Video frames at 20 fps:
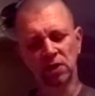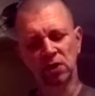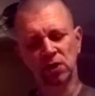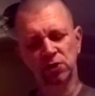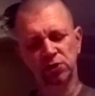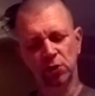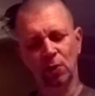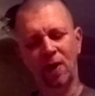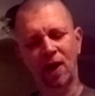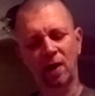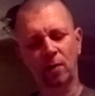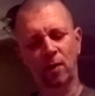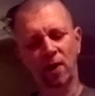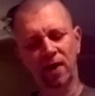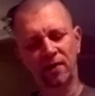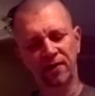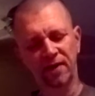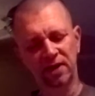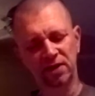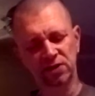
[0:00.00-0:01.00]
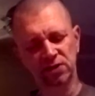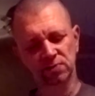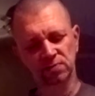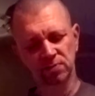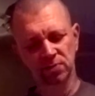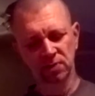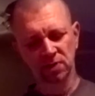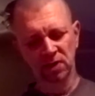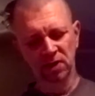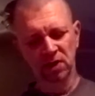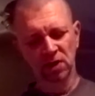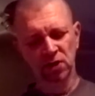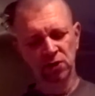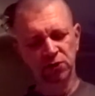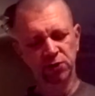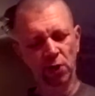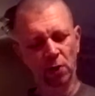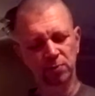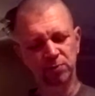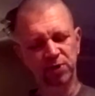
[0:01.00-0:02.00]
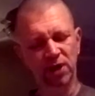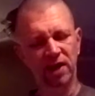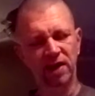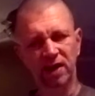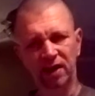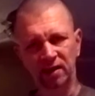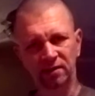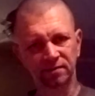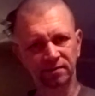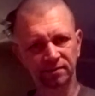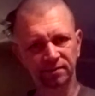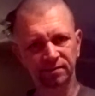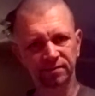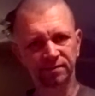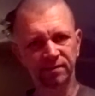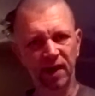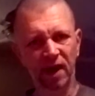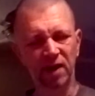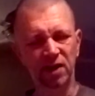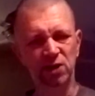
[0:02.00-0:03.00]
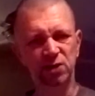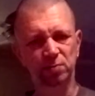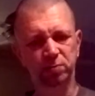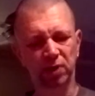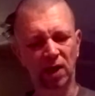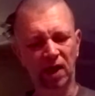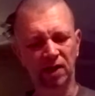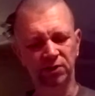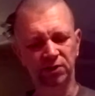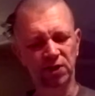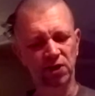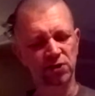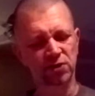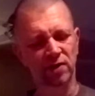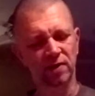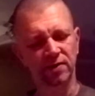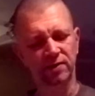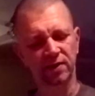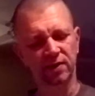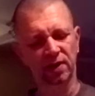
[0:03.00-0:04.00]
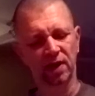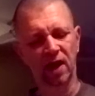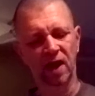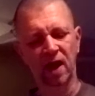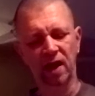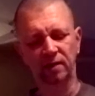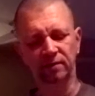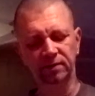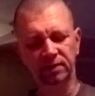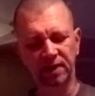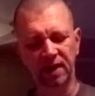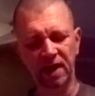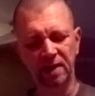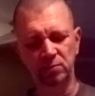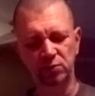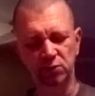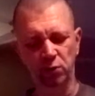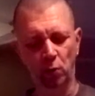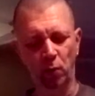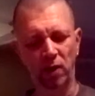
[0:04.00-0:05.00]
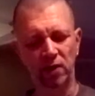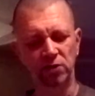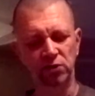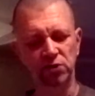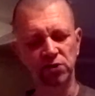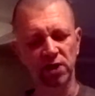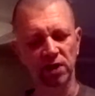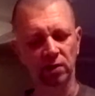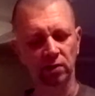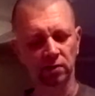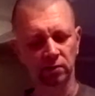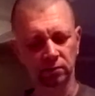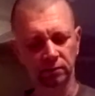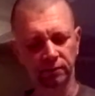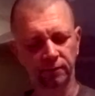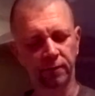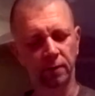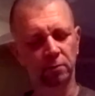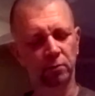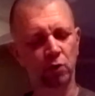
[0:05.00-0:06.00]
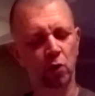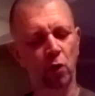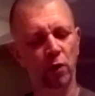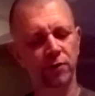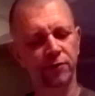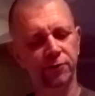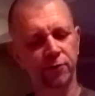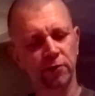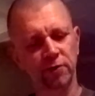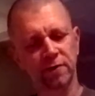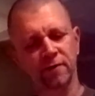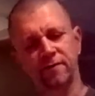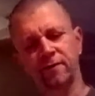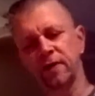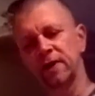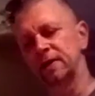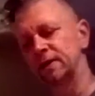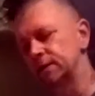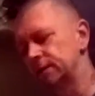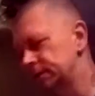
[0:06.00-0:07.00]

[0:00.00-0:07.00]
So I wear these. Stops any splashes or anything like that. Keeps the wind chill from cutting through your feet.